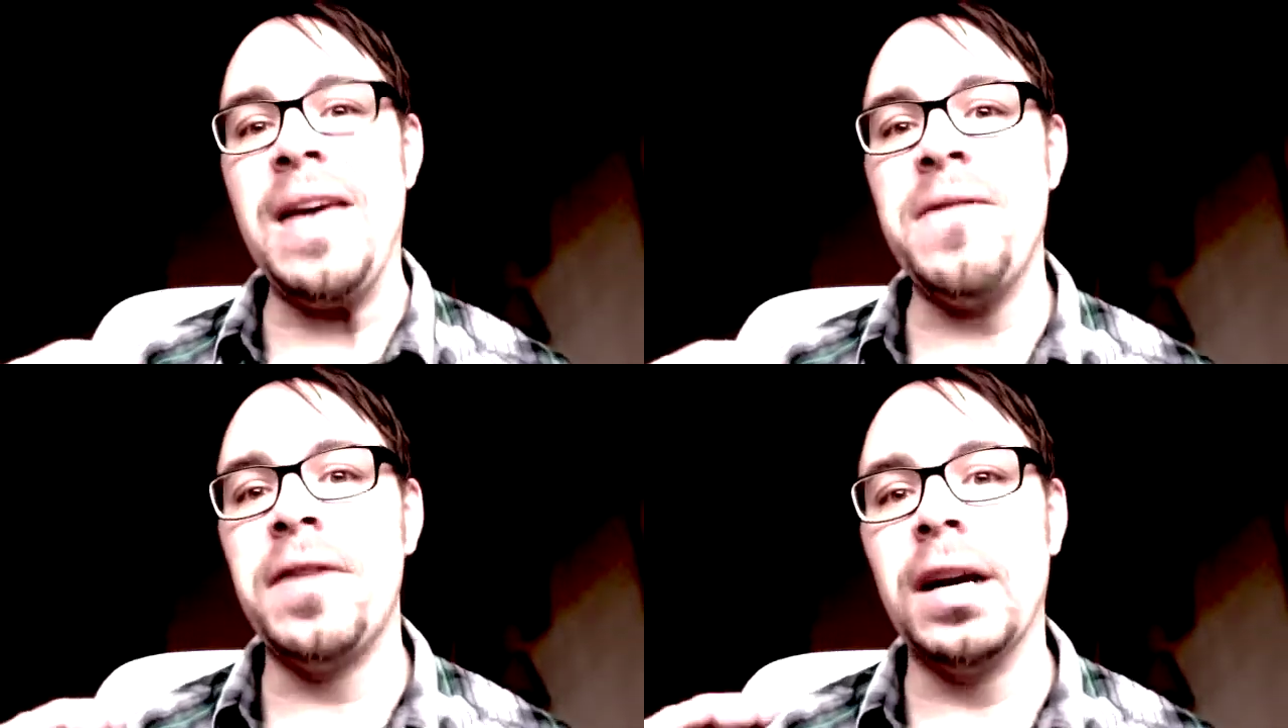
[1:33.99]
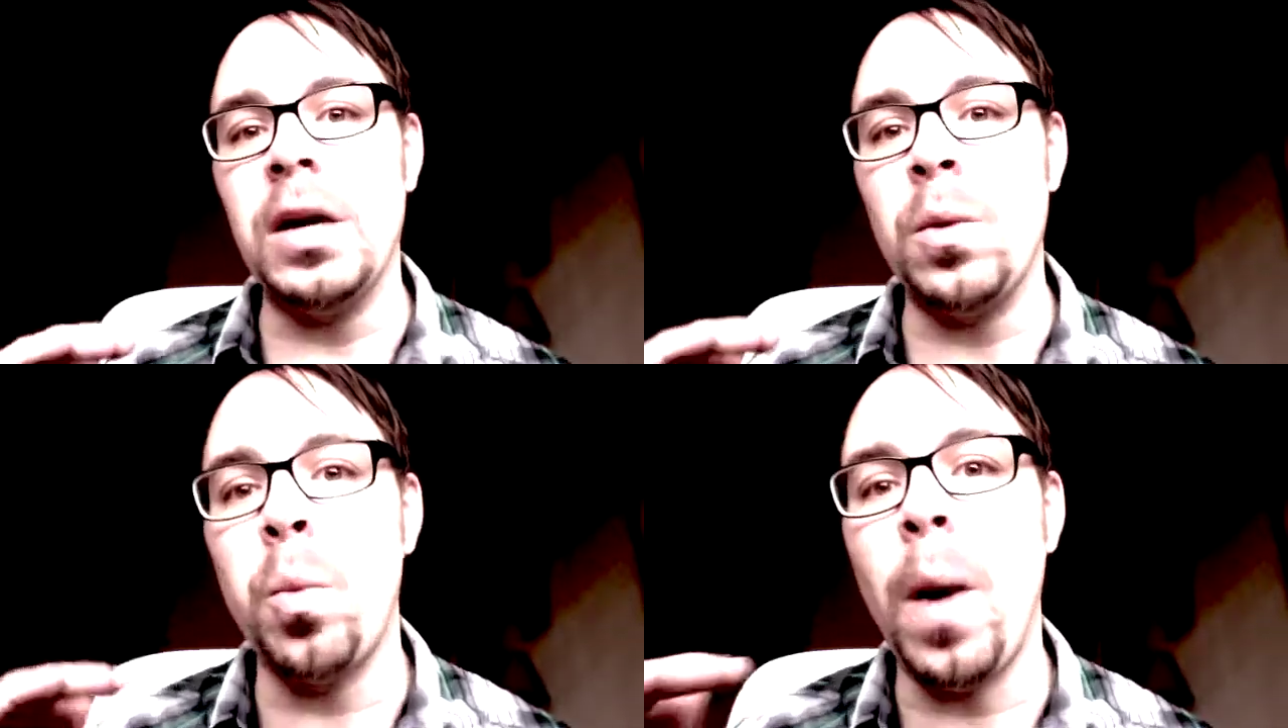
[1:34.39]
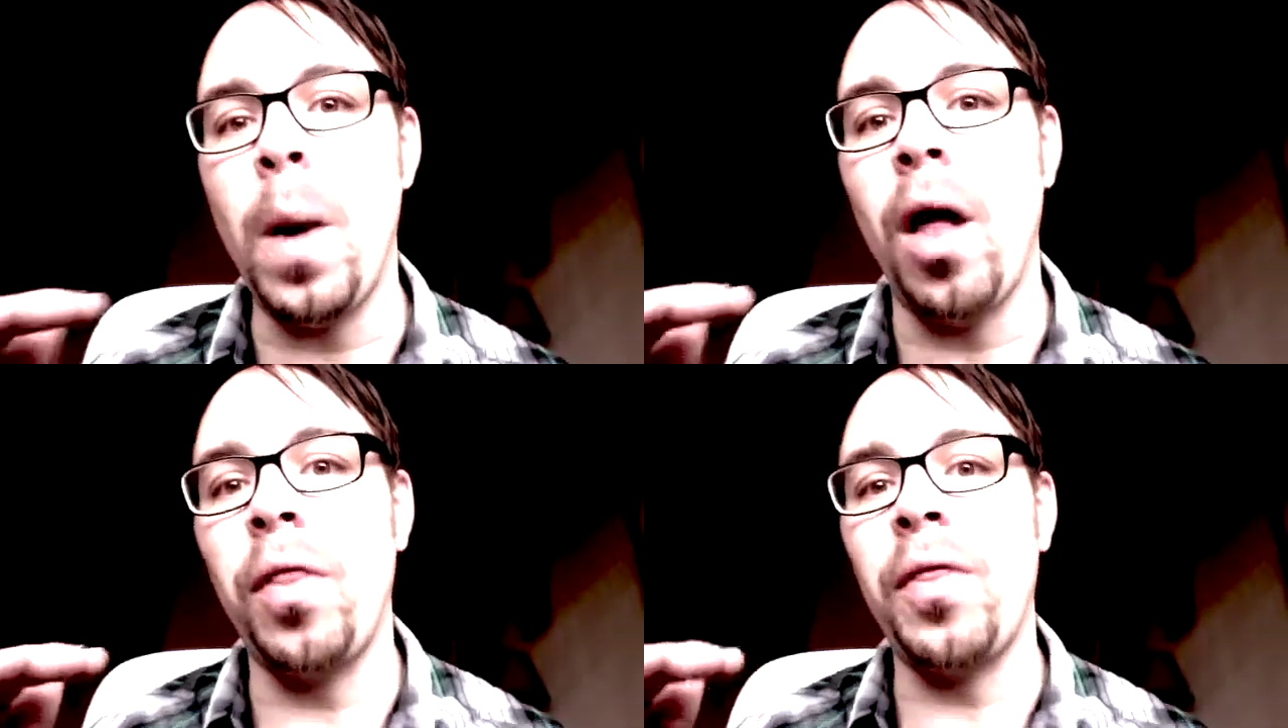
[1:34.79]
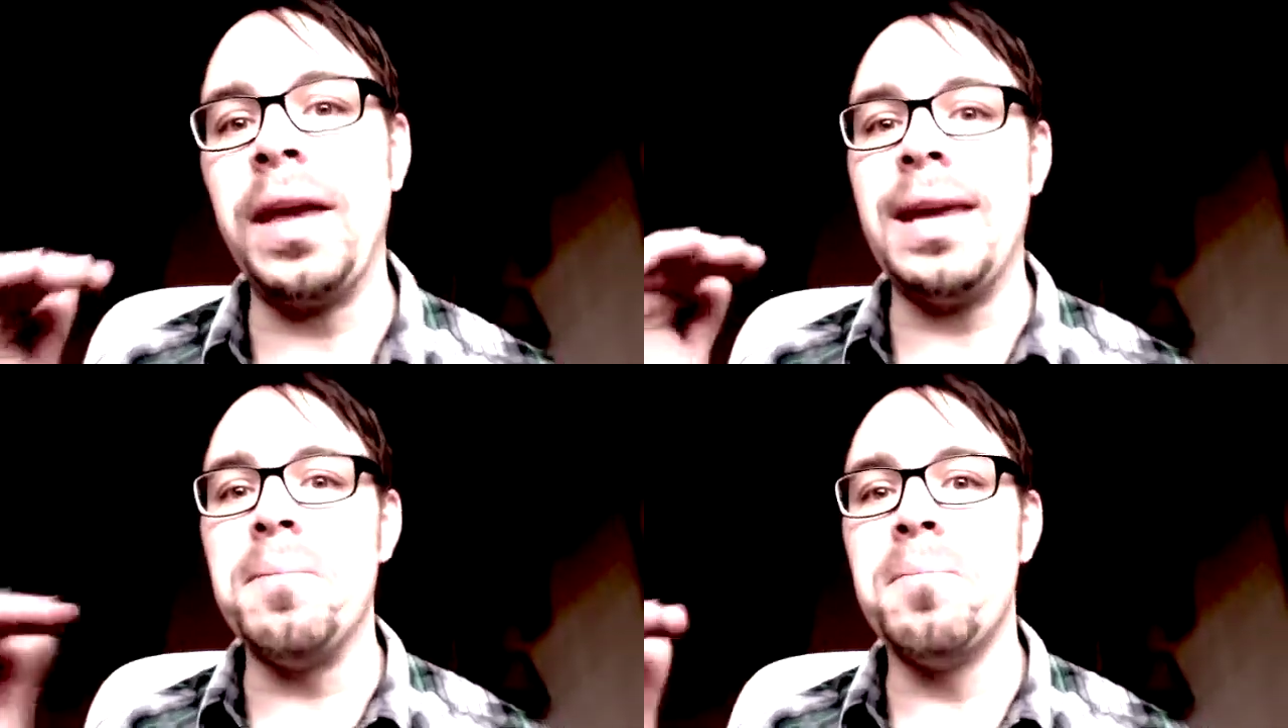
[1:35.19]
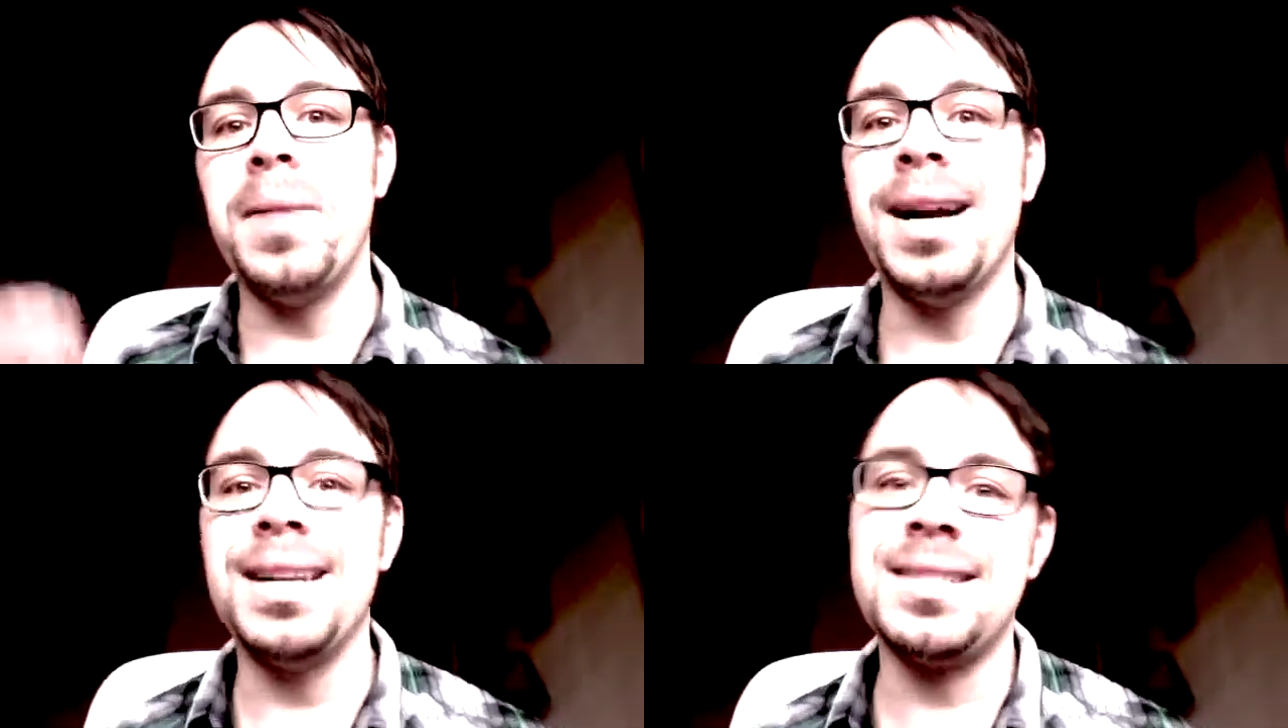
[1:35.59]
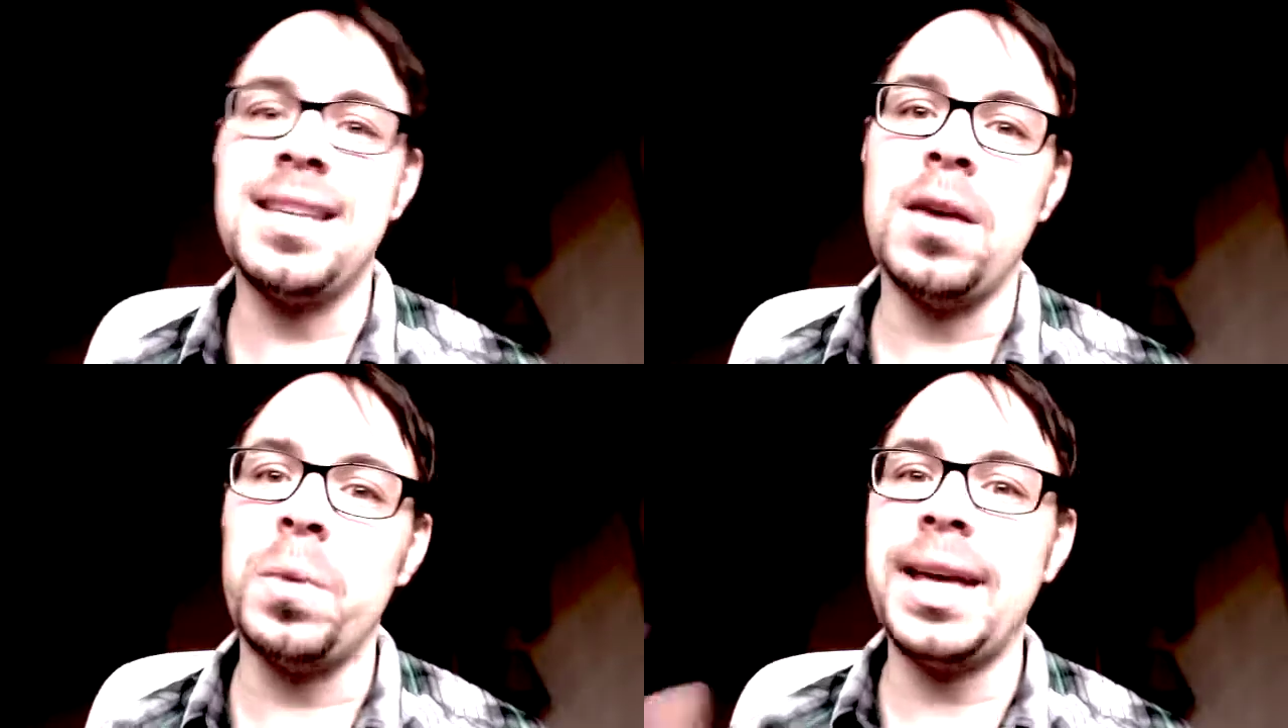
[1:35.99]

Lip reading: a very wealthy mindset.